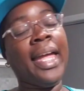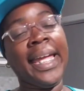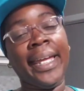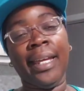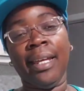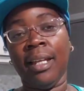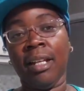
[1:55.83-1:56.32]

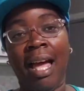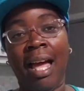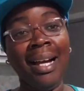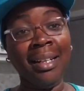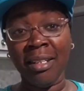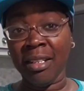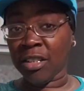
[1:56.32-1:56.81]
And
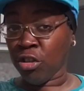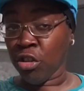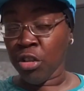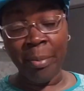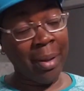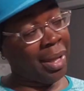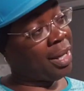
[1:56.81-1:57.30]
I couldn't
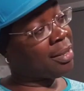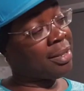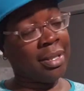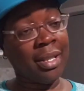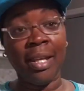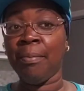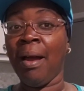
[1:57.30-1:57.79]
chew them eggs to
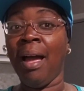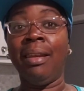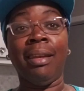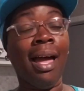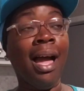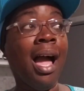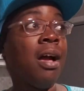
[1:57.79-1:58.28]
save my
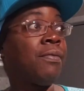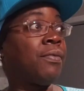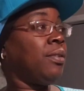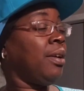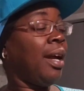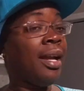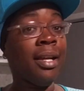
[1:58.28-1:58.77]
life,
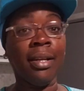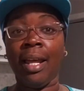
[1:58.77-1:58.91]
okay?